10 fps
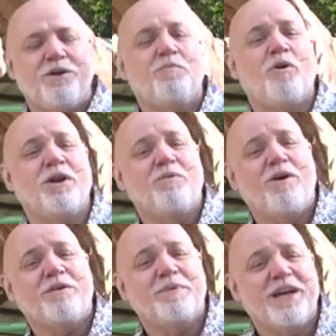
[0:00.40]
Good morning.
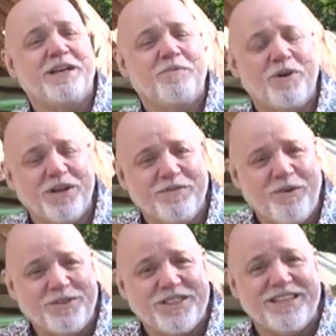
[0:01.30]
Welcome again to Morning
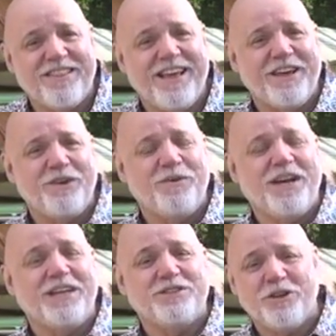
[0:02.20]
Devotions, and thank you
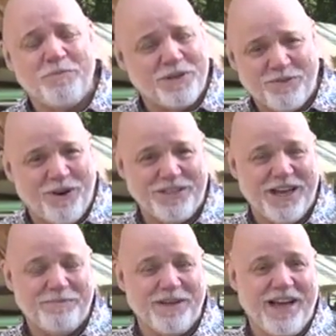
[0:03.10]
again so much for our
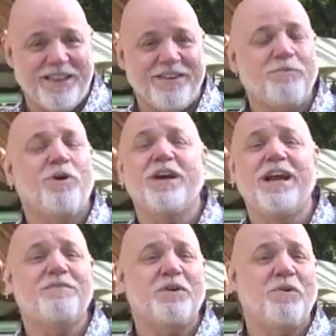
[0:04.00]
time together. We're going
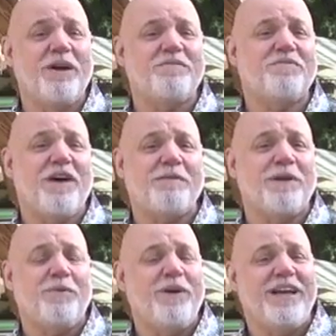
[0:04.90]
to have a great
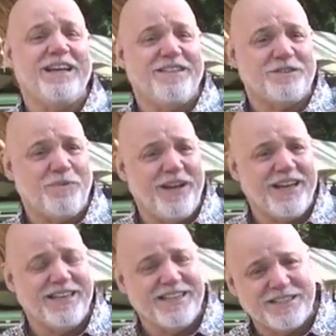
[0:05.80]
family weekend this
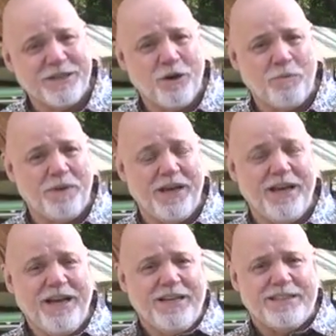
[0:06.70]
weekend at COP.
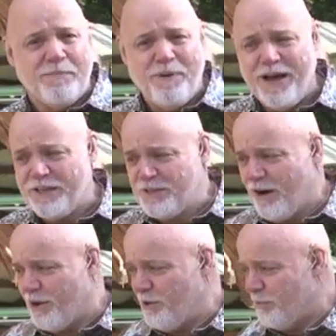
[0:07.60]
Say,
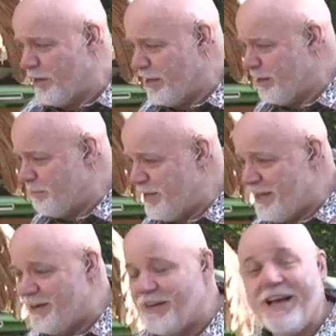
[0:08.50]
Pastor, are you really going to be
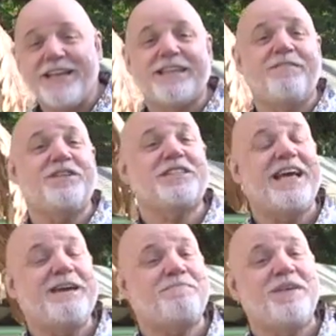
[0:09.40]
here? Yes, I've just
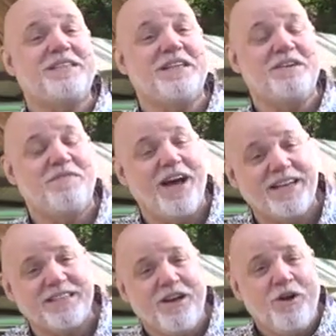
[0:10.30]
taped these in
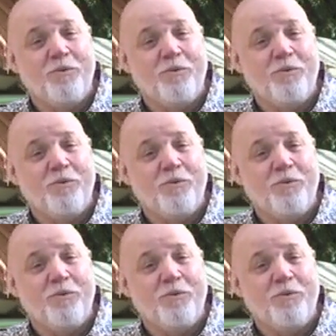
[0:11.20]
advance.